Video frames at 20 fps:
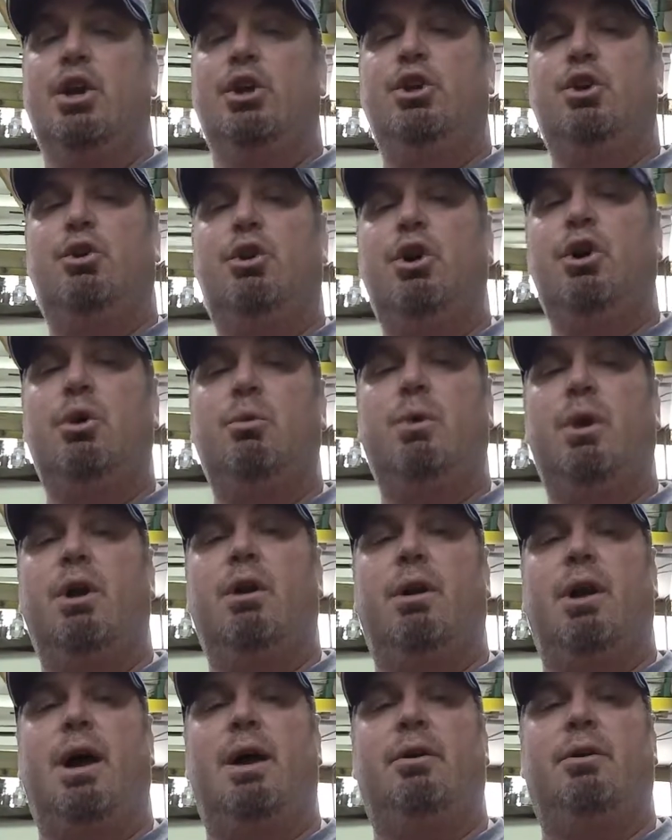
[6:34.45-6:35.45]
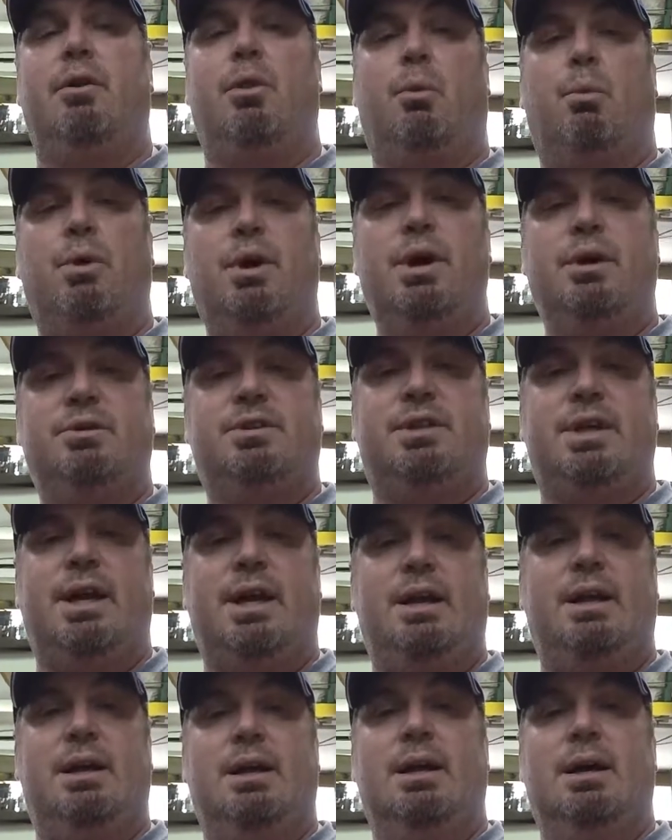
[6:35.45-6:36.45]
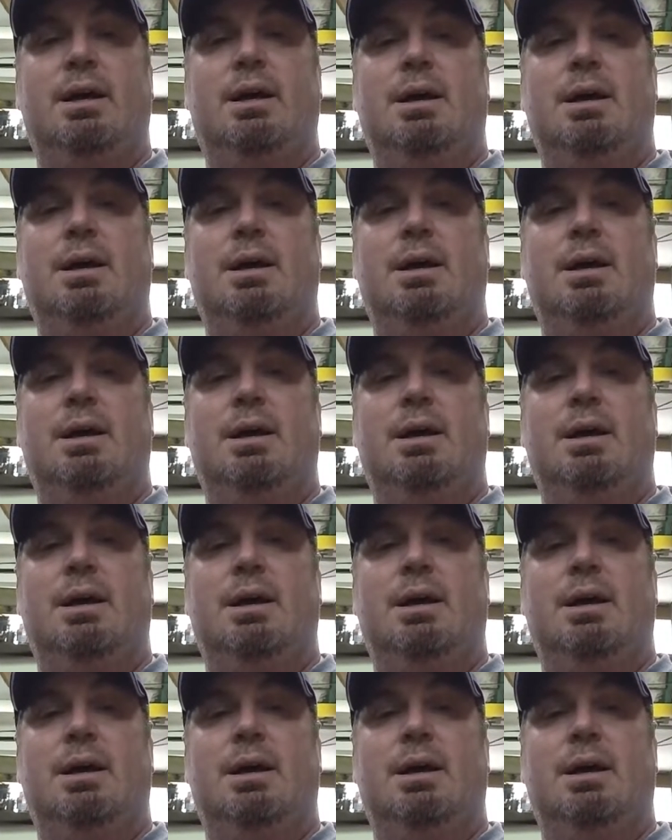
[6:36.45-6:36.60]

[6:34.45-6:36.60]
You could have went under the rear seat